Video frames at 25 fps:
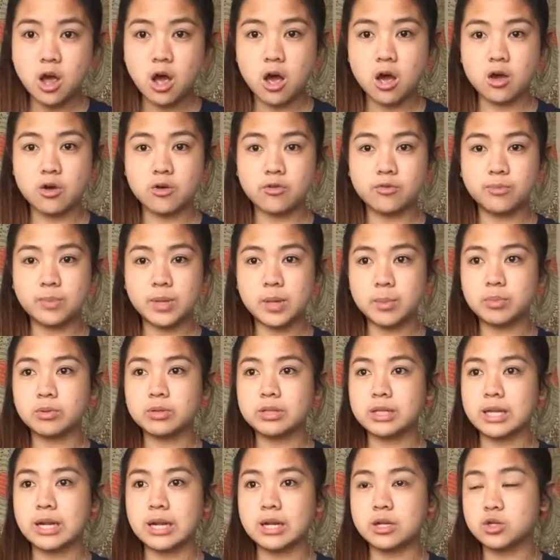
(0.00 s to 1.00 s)
of
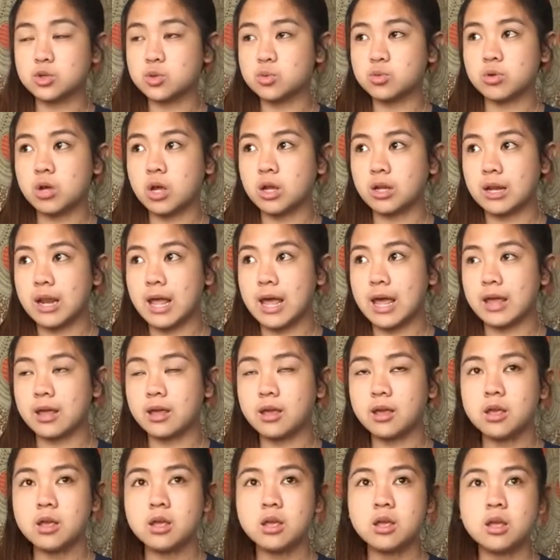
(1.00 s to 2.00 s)
people that I do not
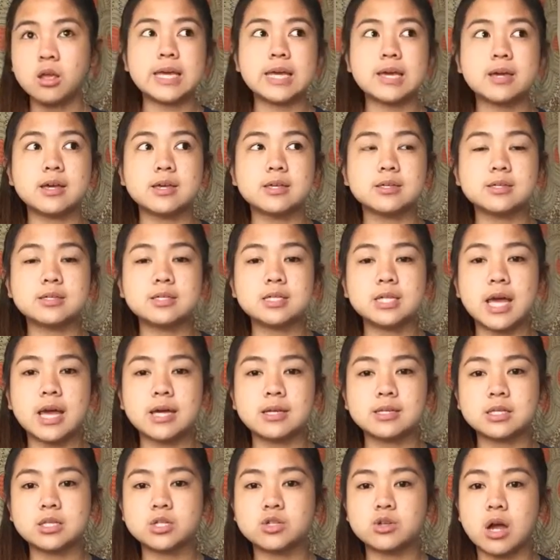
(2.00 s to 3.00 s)
like is
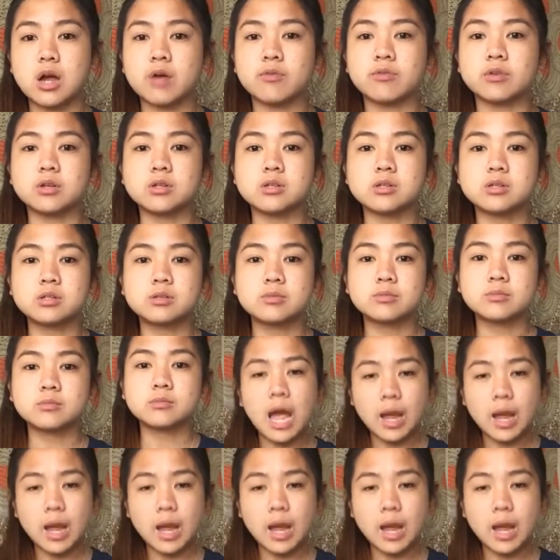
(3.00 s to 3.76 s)
taxi drivers.